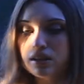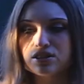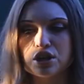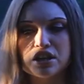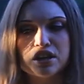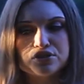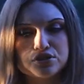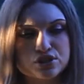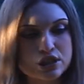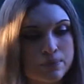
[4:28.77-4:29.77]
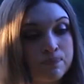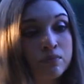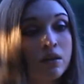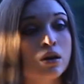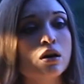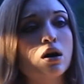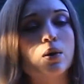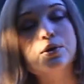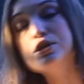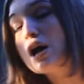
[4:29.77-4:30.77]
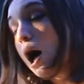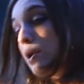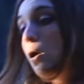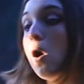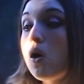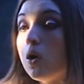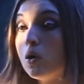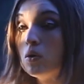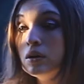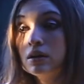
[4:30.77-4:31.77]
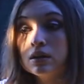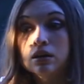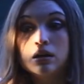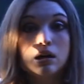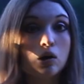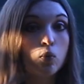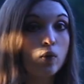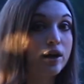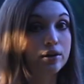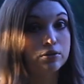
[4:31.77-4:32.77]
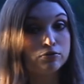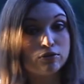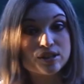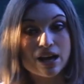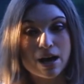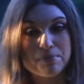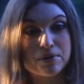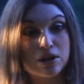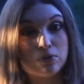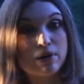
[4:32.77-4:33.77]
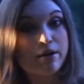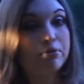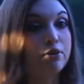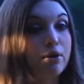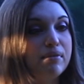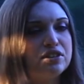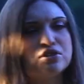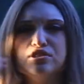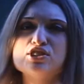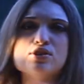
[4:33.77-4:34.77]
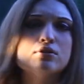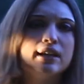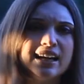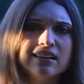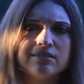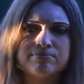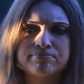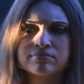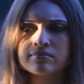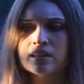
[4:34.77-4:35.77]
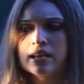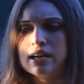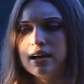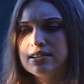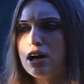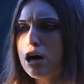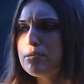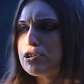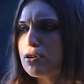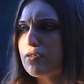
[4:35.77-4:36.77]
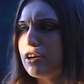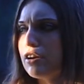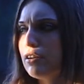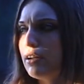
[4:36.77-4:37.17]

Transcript: these teenagers are not at all aware of what's happening around them until it's too late. And Tommy's over here